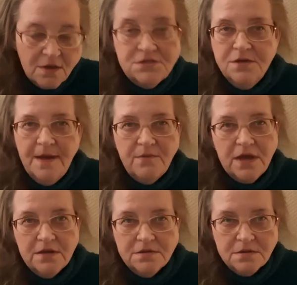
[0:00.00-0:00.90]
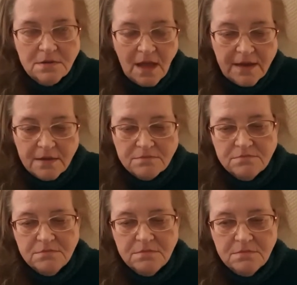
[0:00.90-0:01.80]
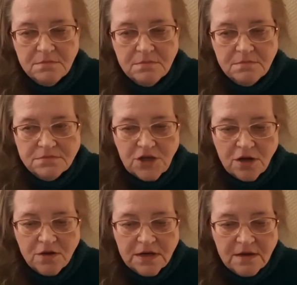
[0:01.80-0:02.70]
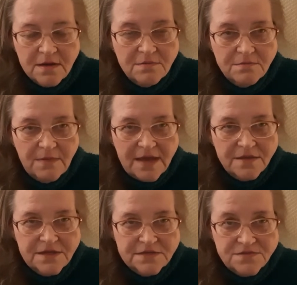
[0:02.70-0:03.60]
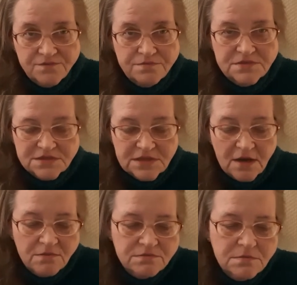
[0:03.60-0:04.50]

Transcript: Too bad we couldn't, like, tuck her into making these to sell.